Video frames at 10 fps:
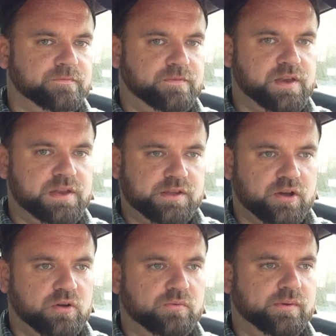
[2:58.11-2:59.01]

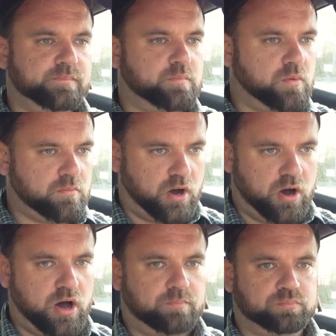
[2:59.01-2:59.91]
video,
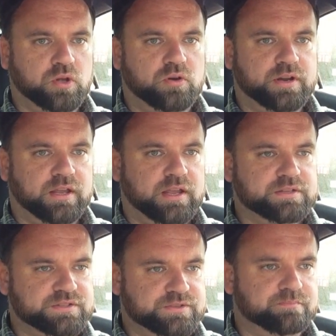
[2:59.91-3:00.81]
uploading
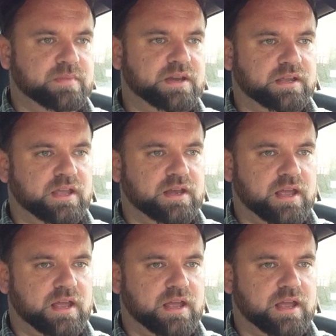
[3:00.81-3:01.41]
it, submitting it,